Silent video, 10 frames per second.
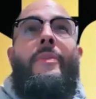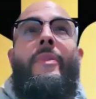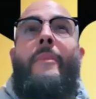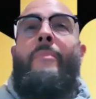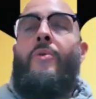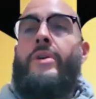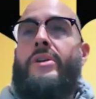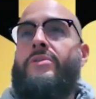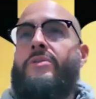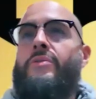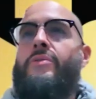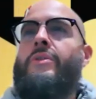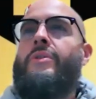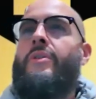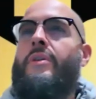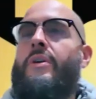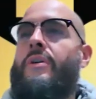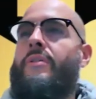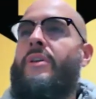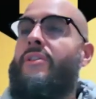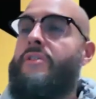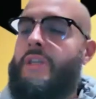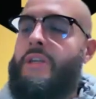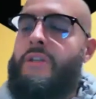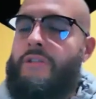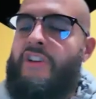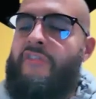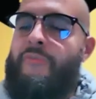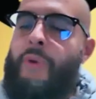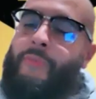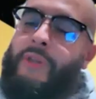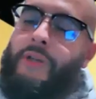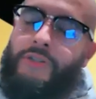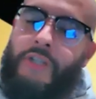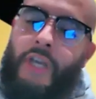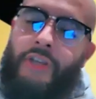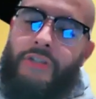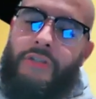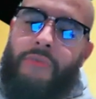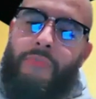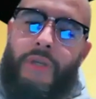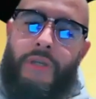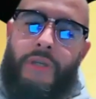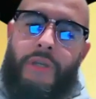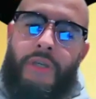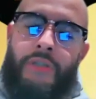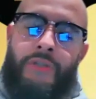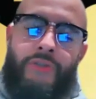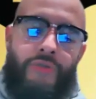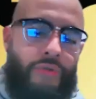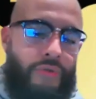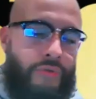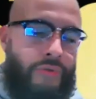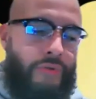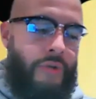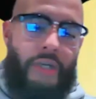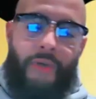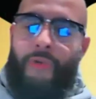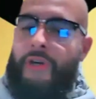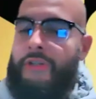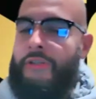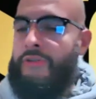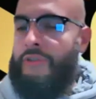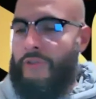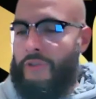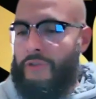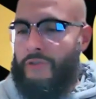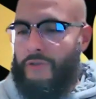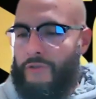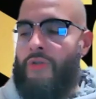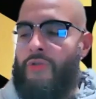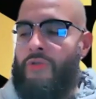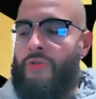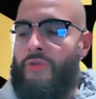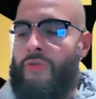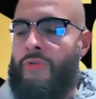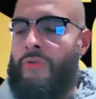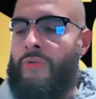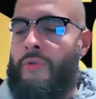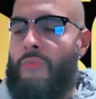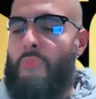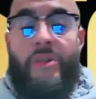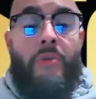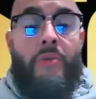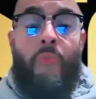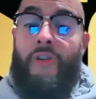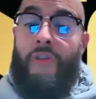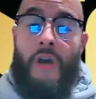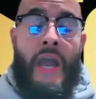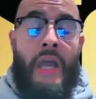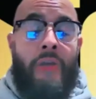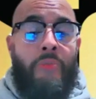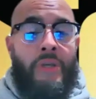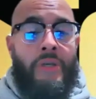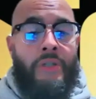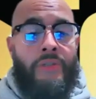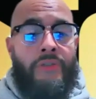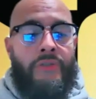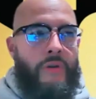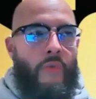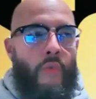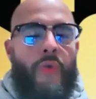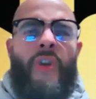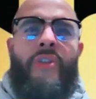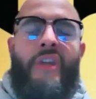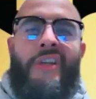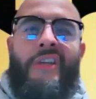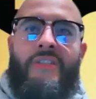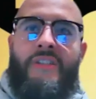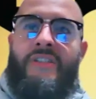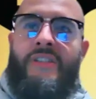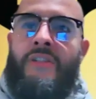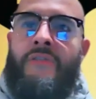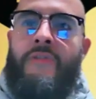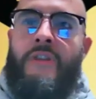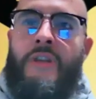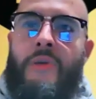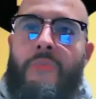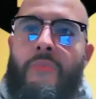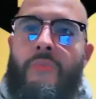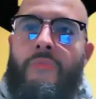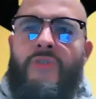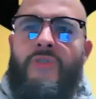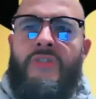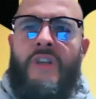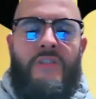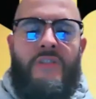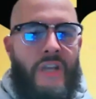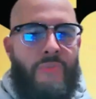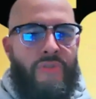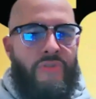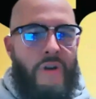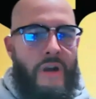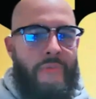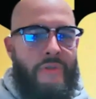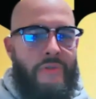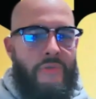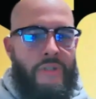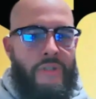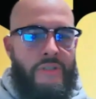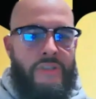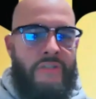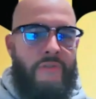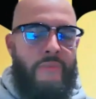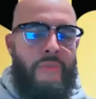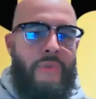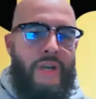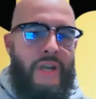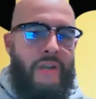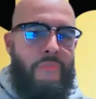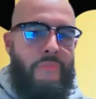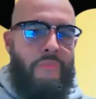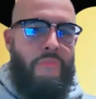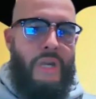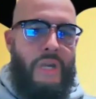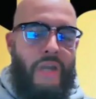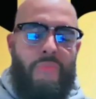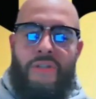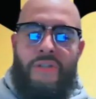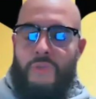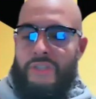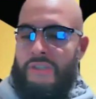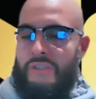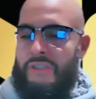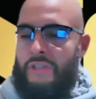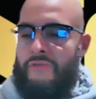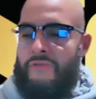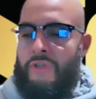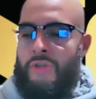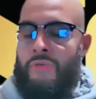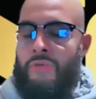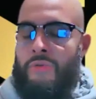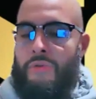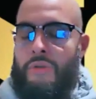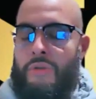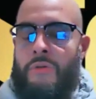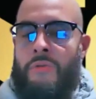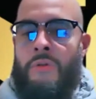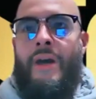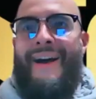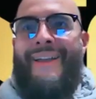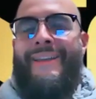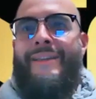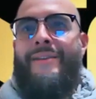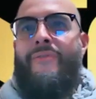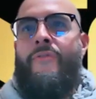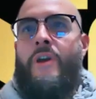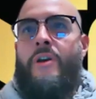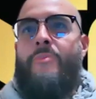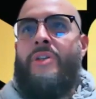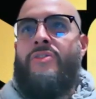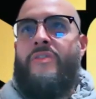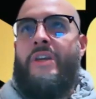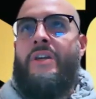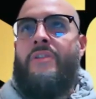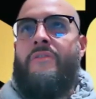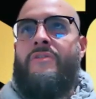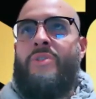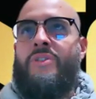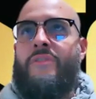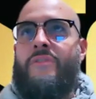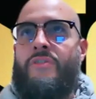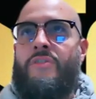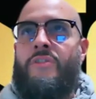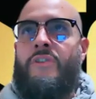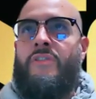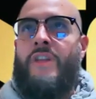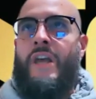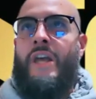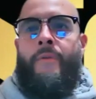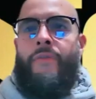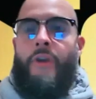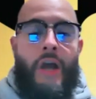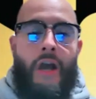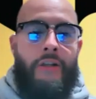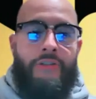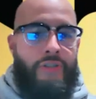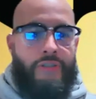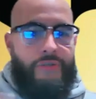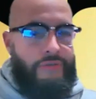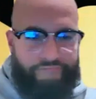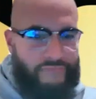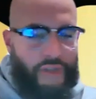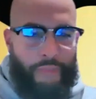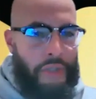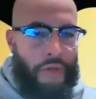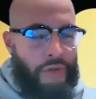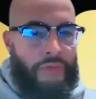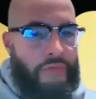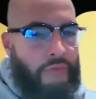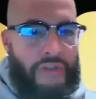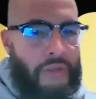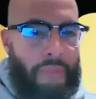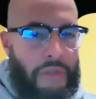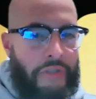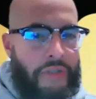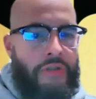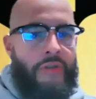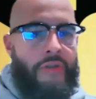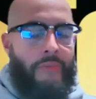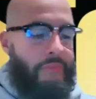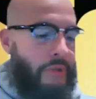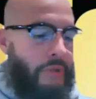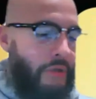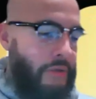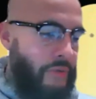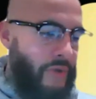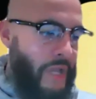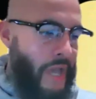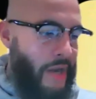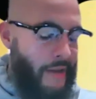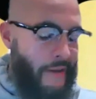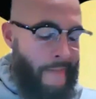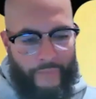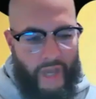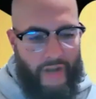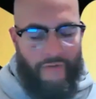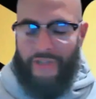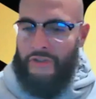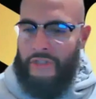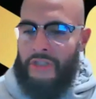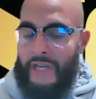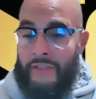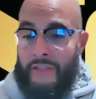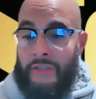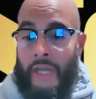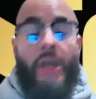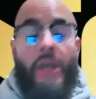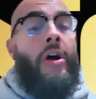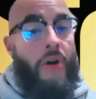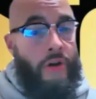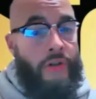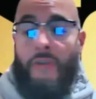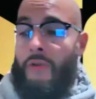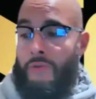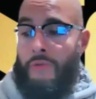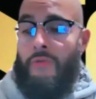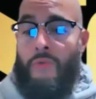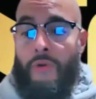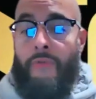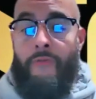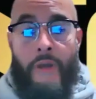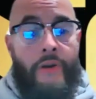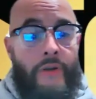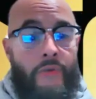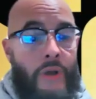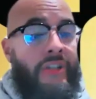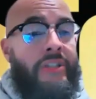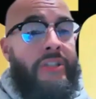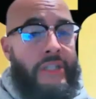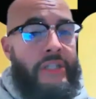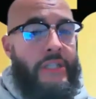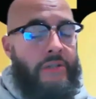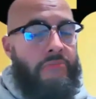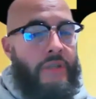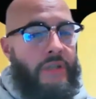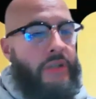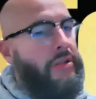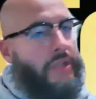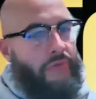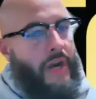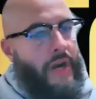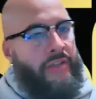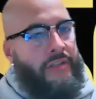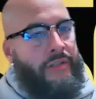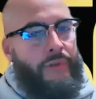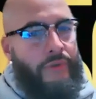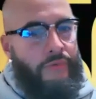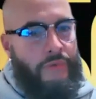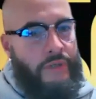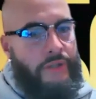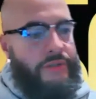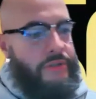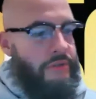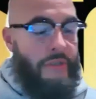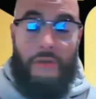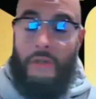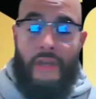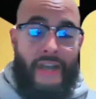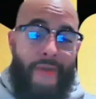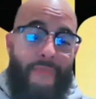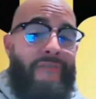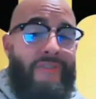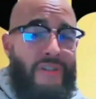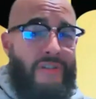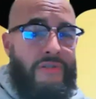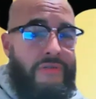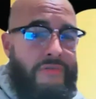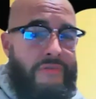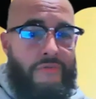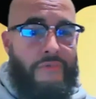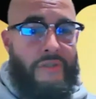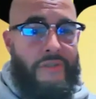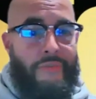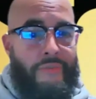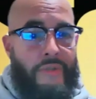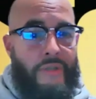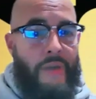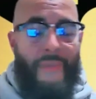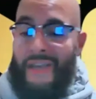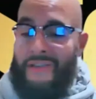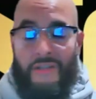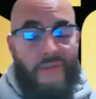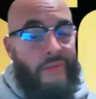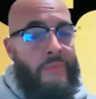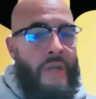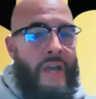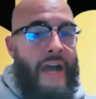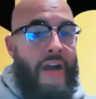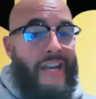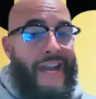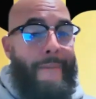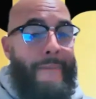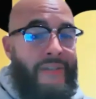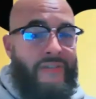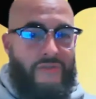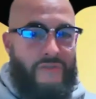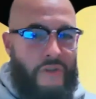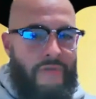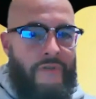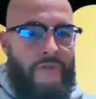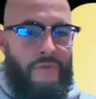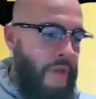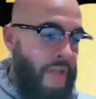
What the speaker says: The point or the intent of public education to me is to liberate these students, to meet them where they're at, because what we think is success for them, success is not prescribed. What is success for me may not mean what is success for you. I can very much think of specific students that the college spiel wasn't appealing to them, and we had advisory classes that also were very well attended, and they were asking me, well, what are you doing? I'm having circle with them, and I'm asking them, how can I best serve you?